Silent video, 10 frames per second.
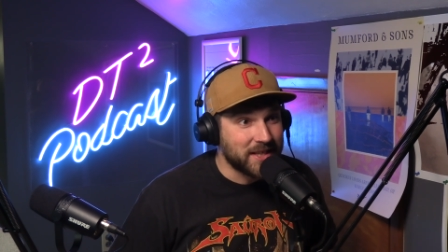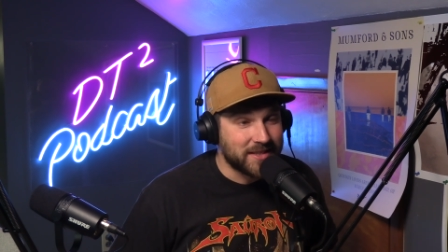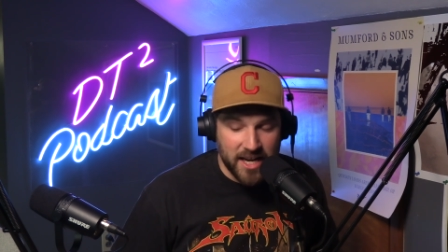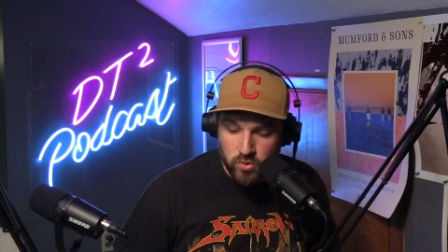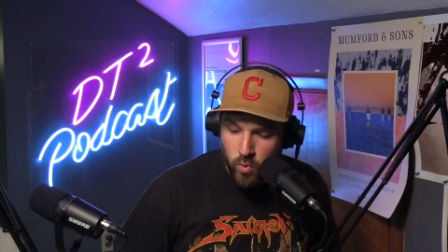
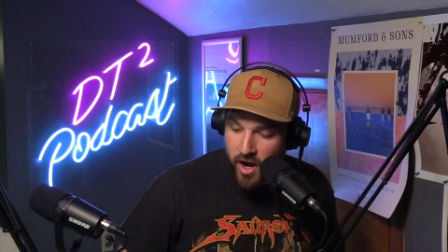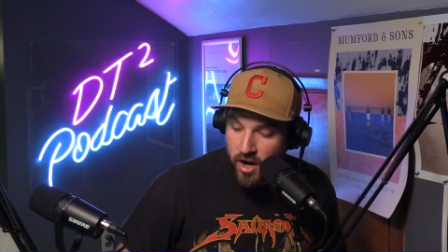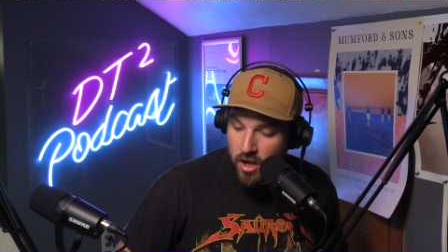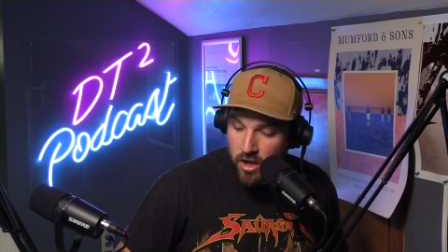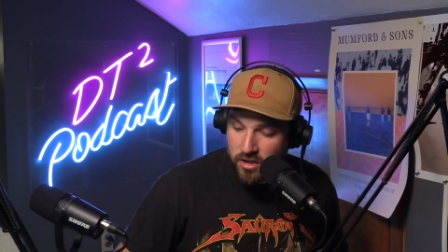Because guess what?
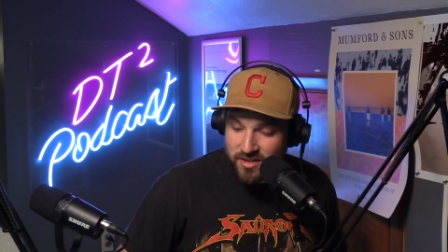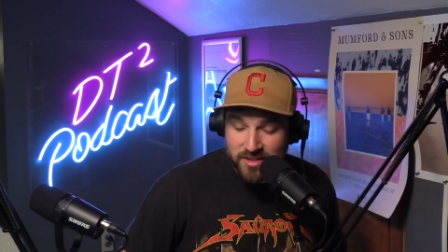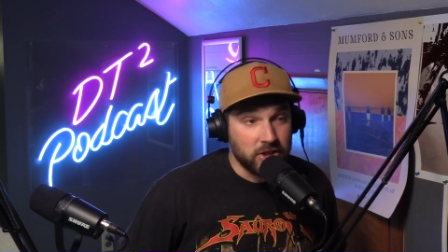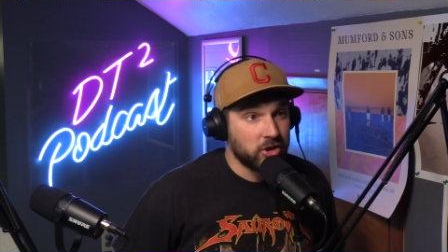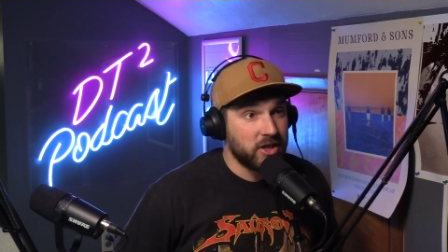
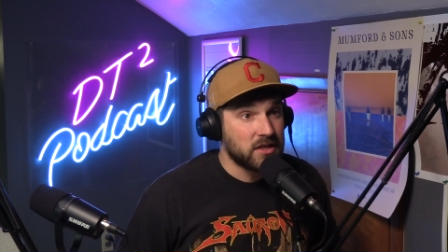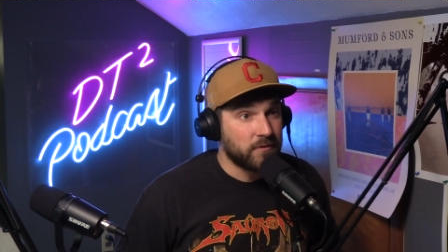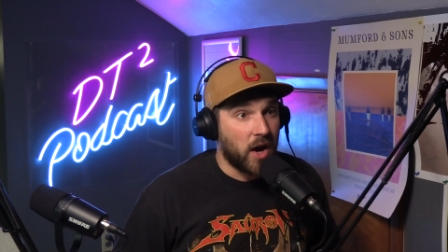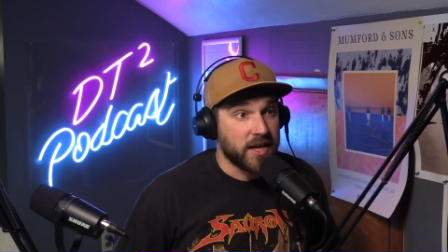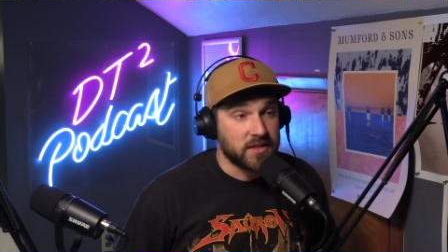Serious
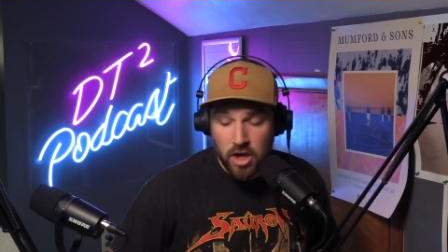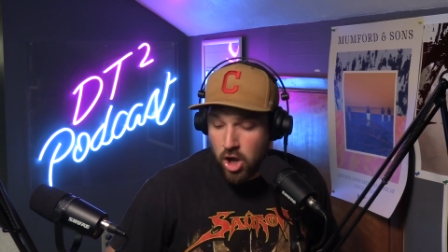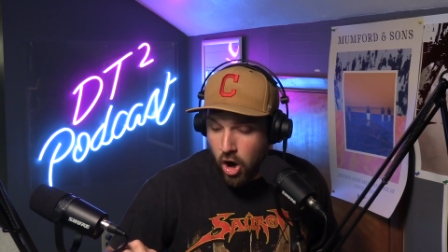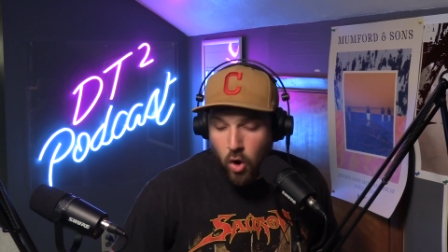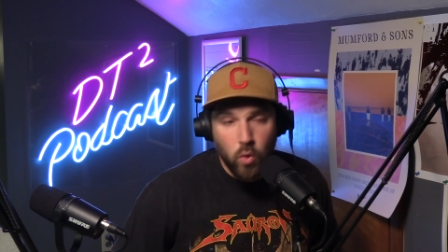fights,
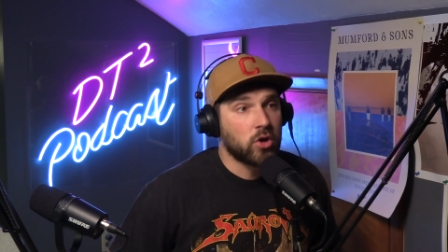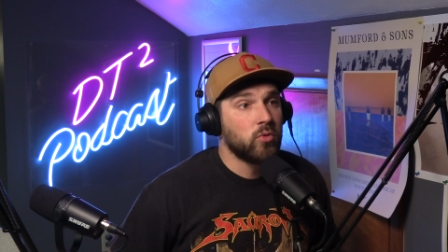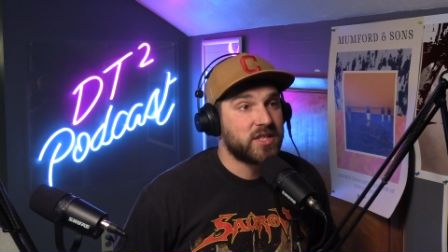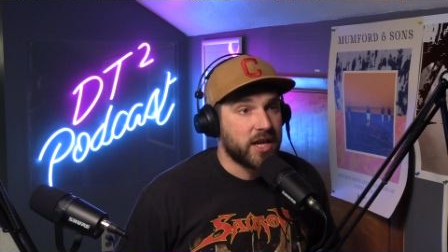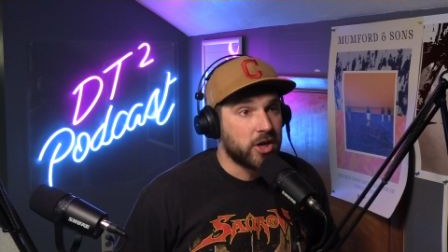owner
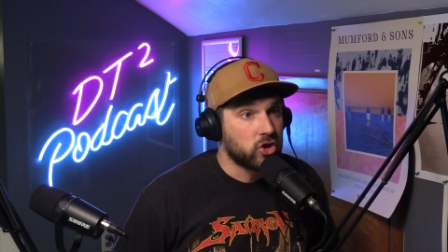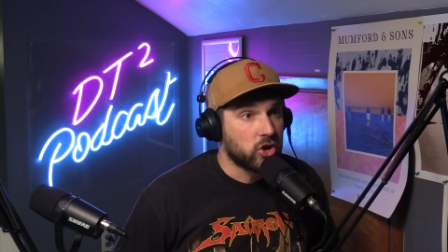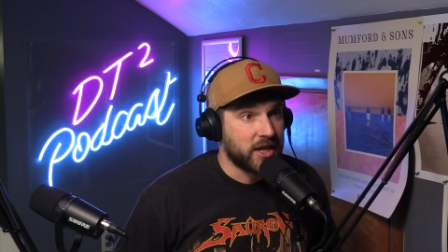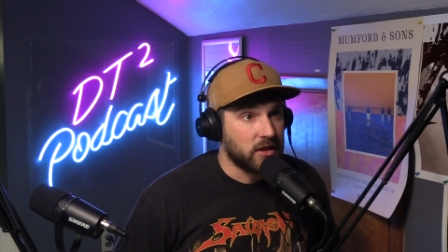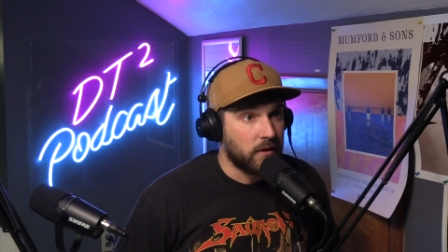was
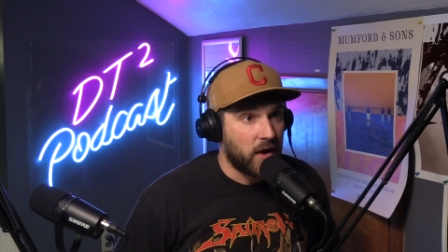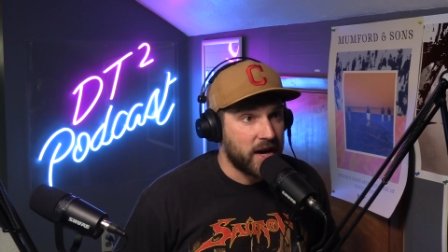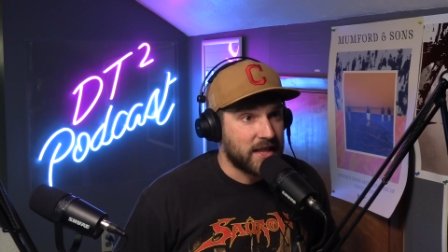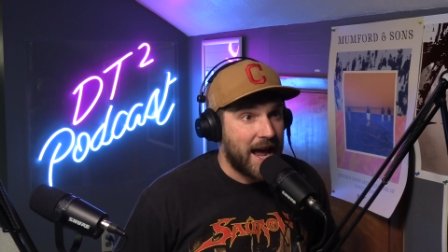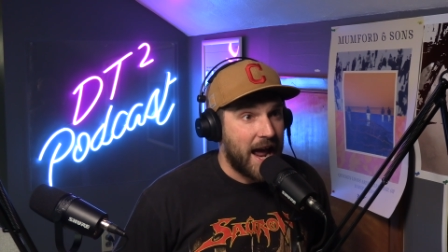injured in the
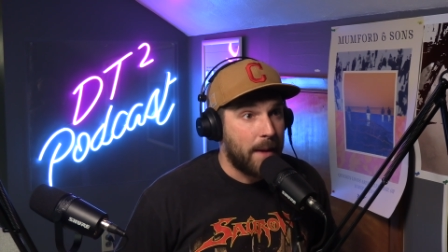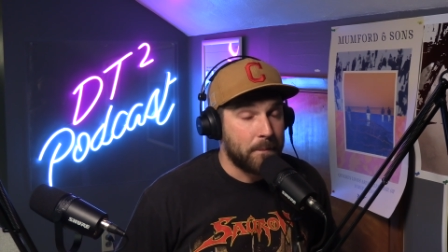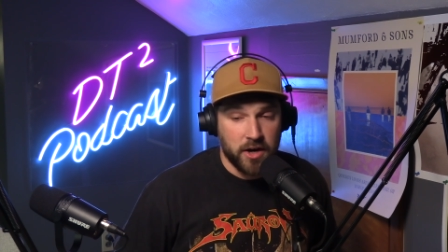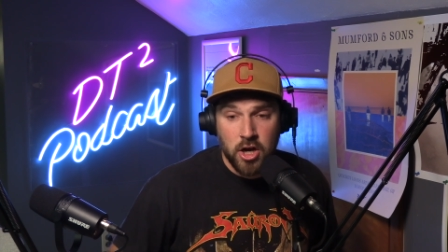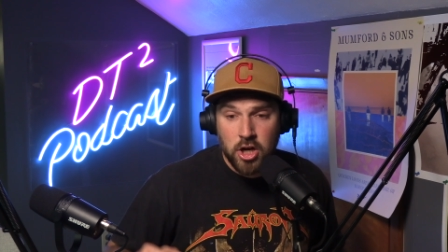fight that
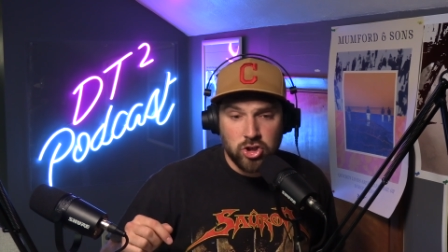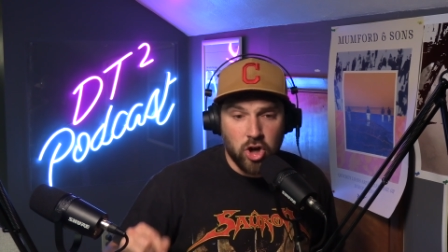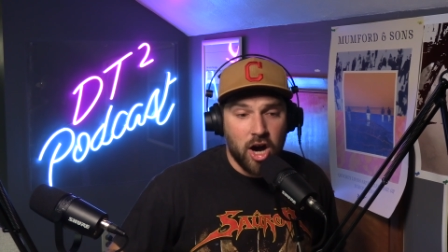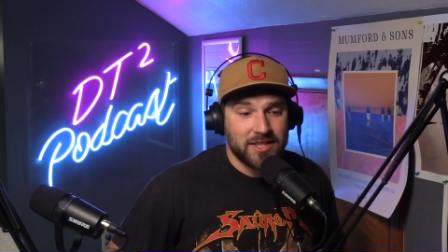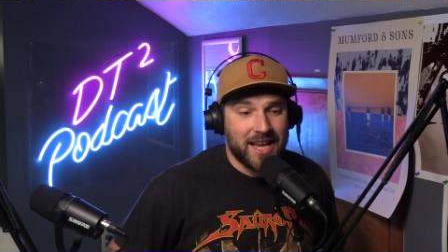happened.
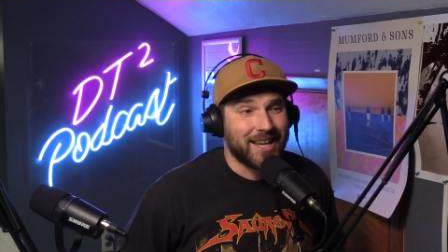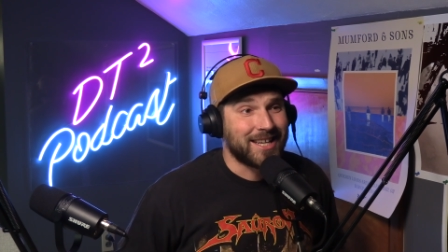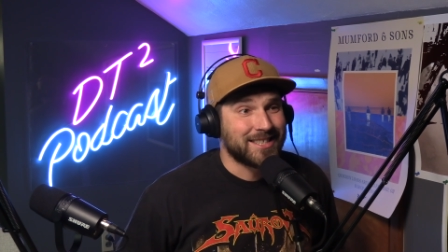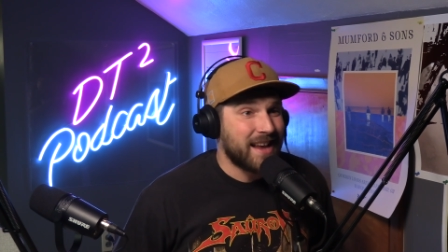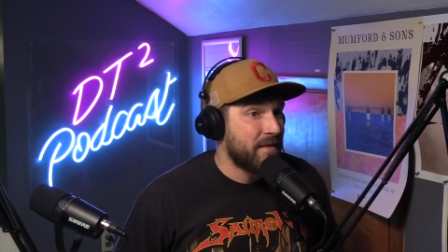Dogs mm. had
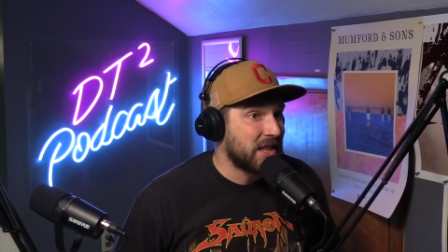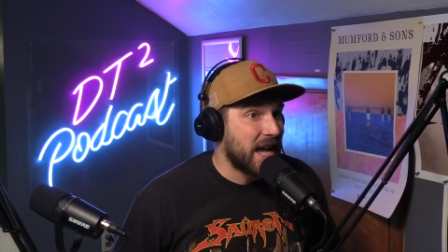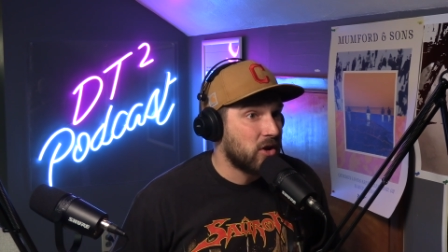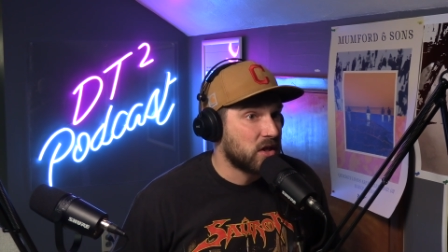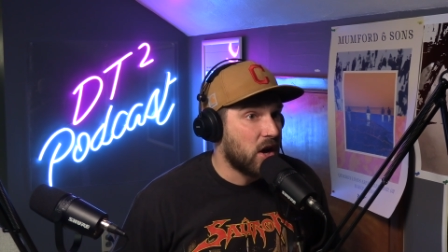like seven
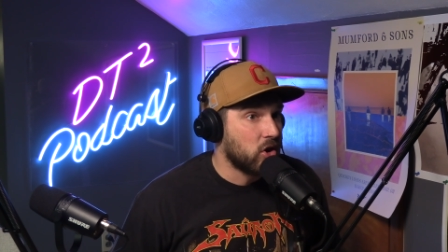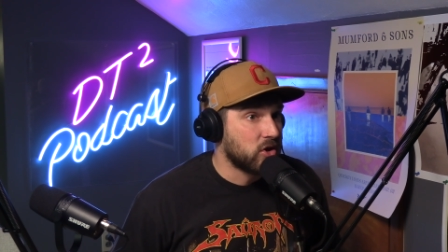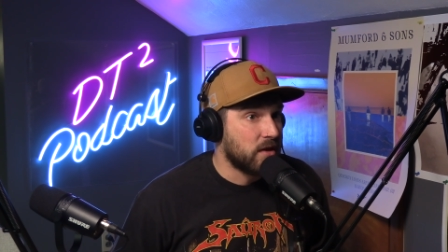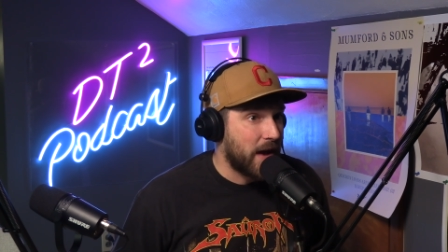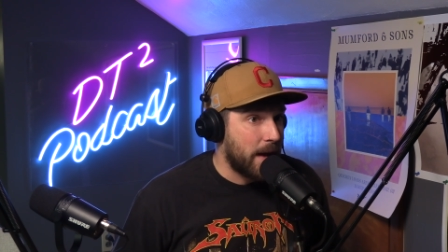thousand
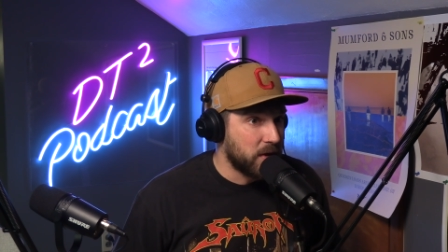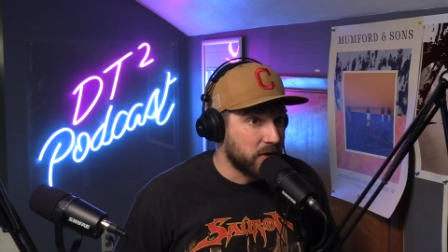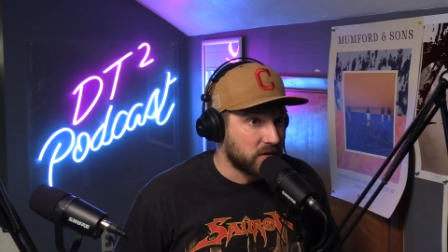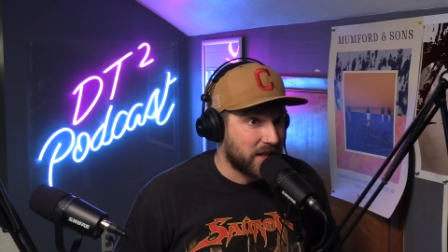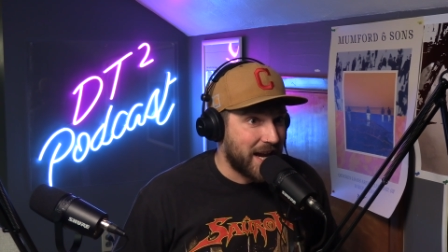dollars in vet
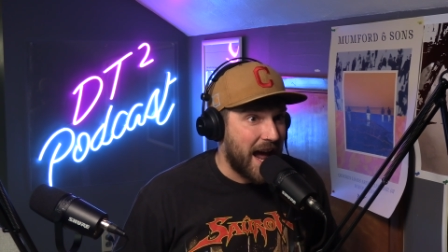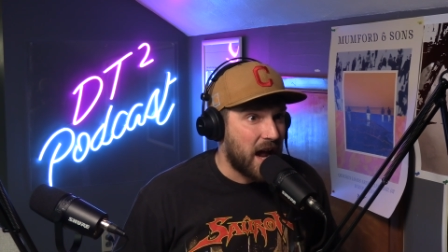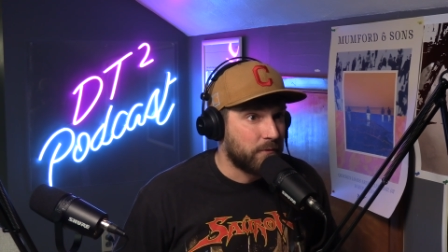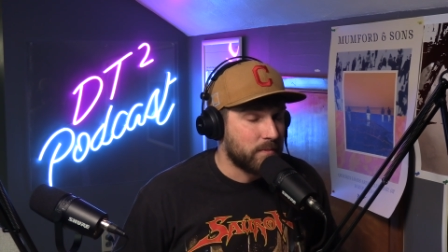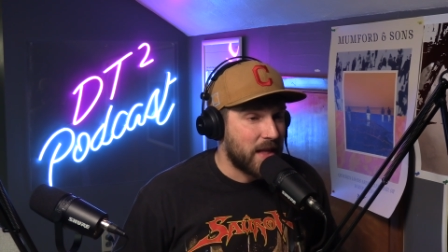bills that they
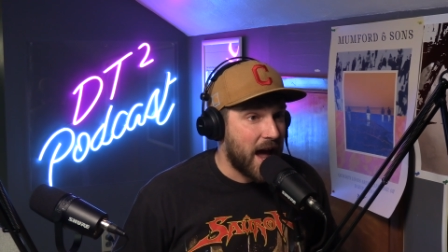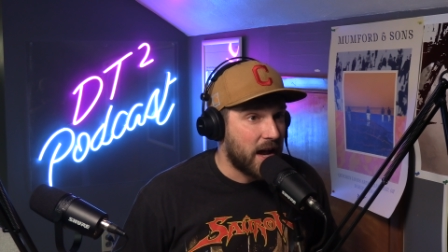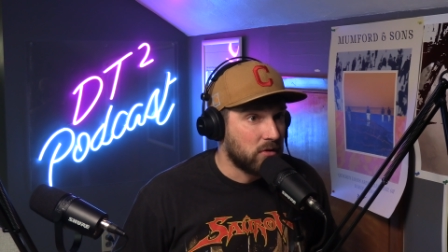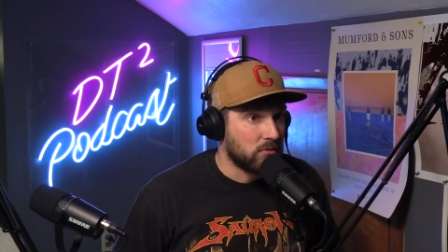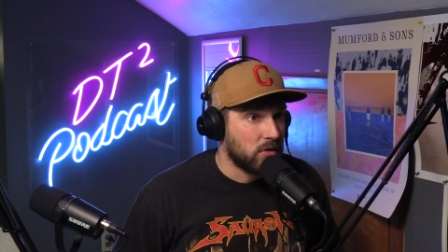had from that.